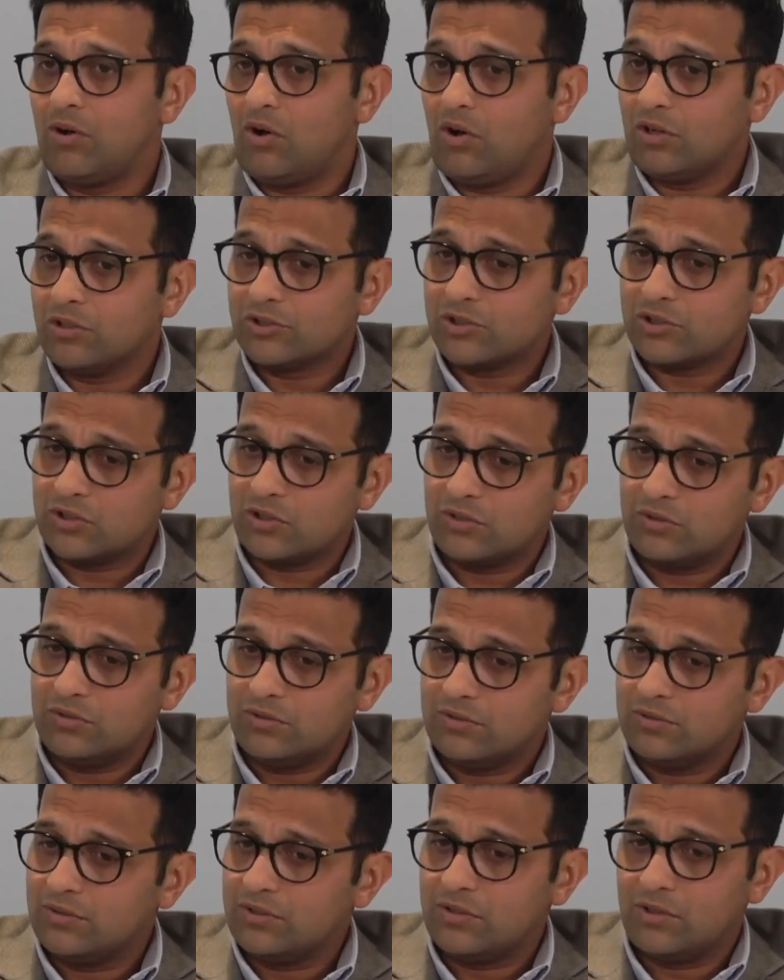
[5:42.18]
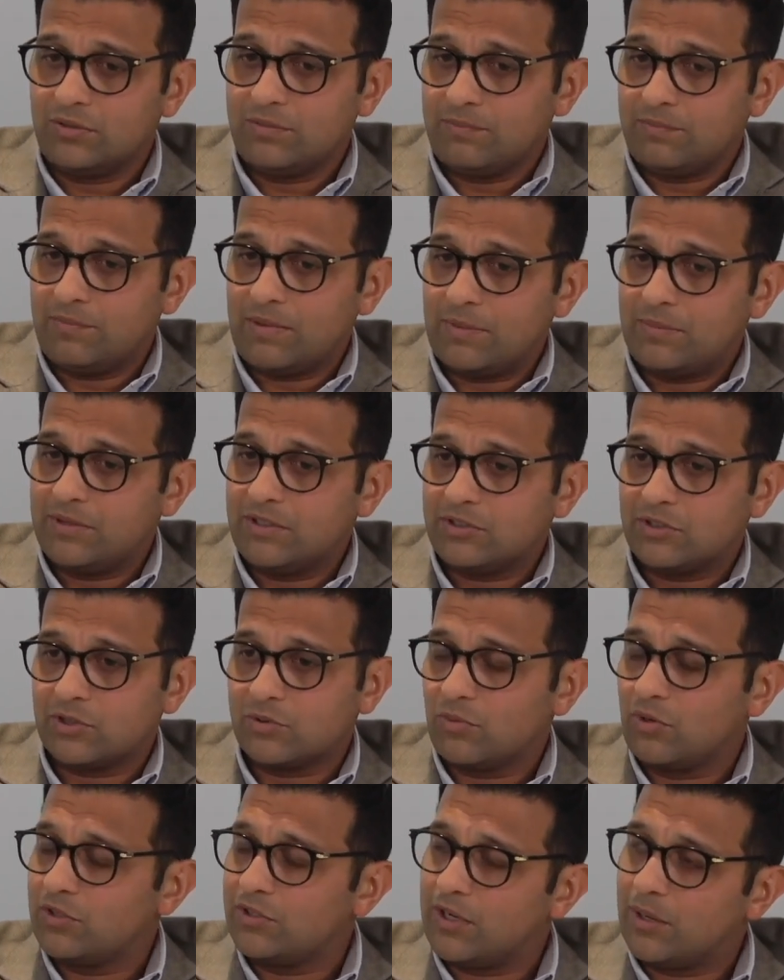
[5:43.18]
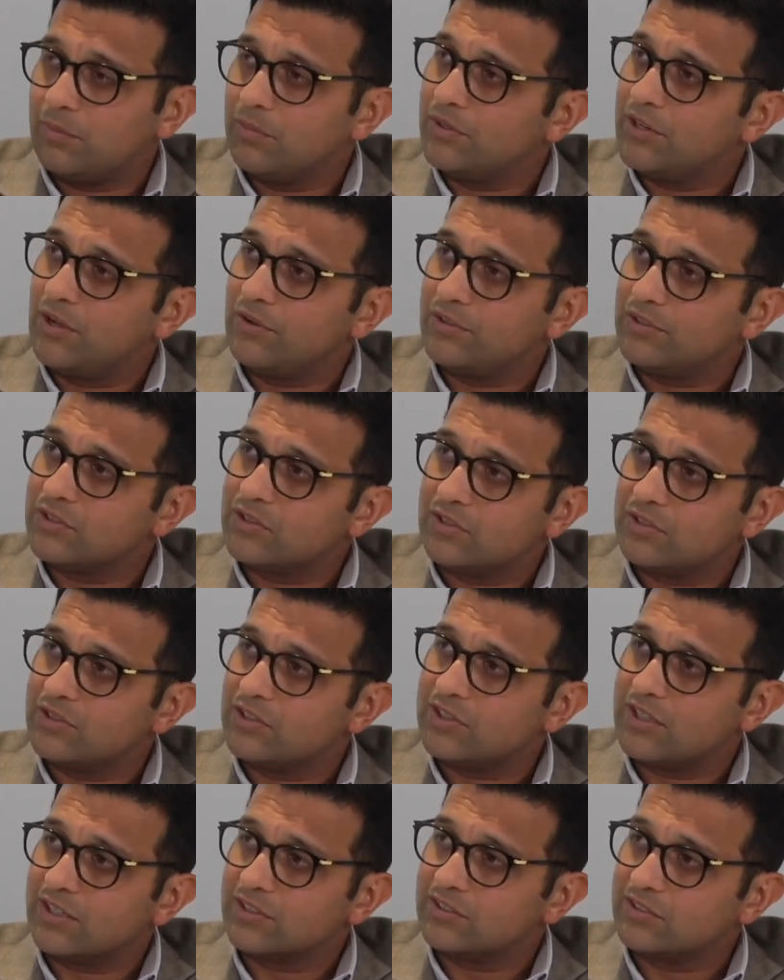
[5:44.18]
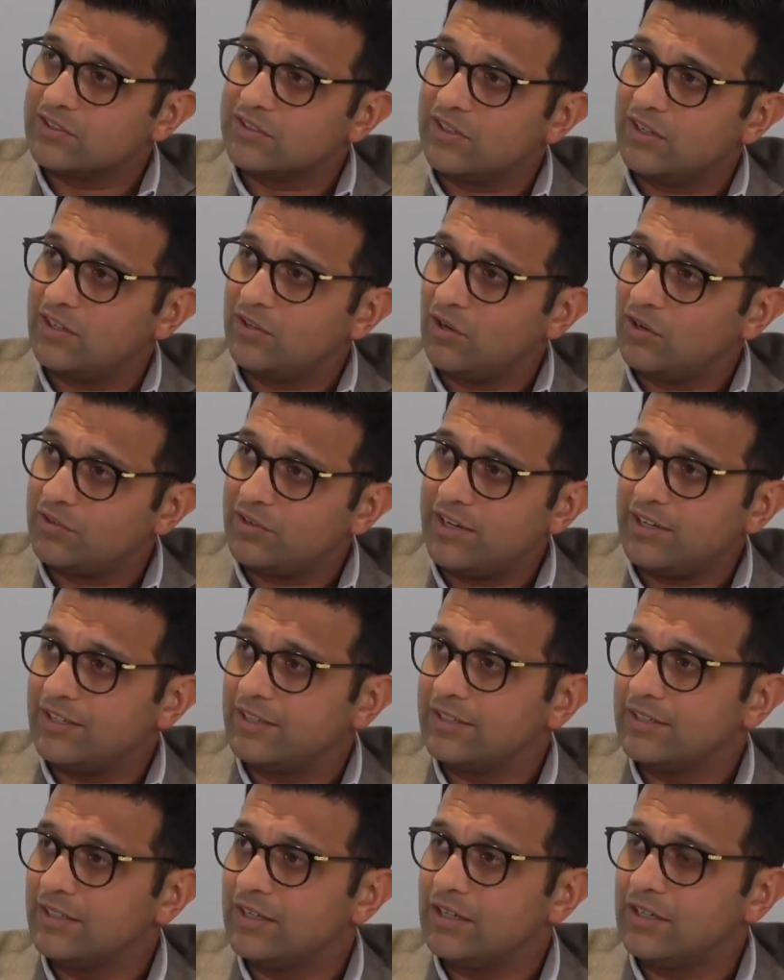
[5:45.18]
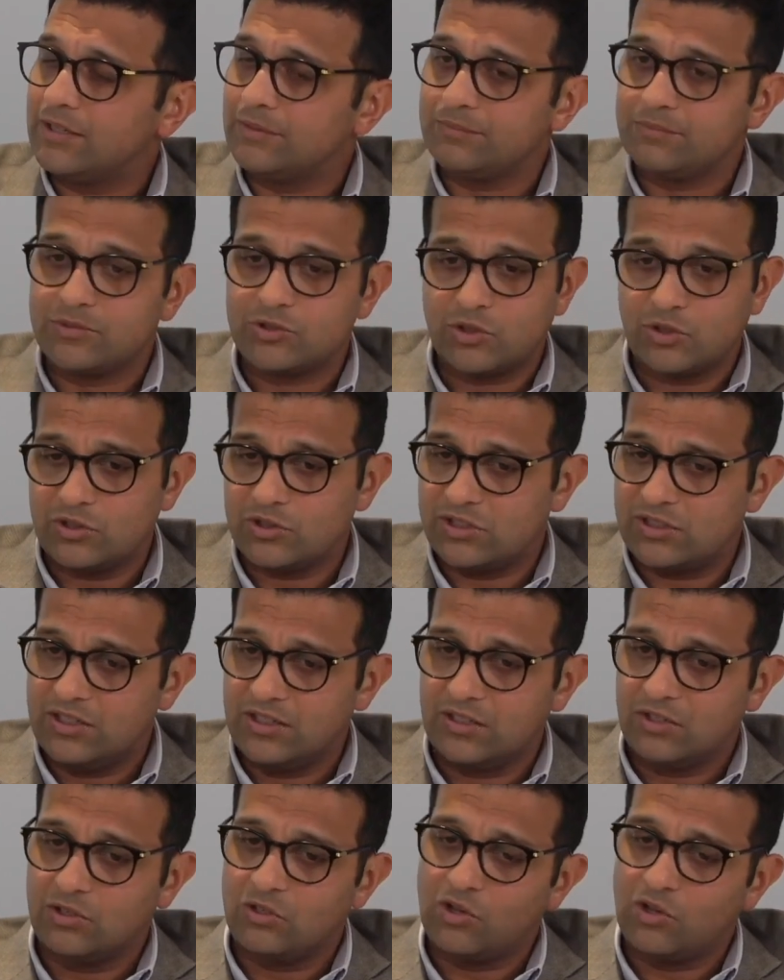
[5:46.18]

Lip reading: Also, maybe they just want to double down on certain sectors they're in already. So you're seeing a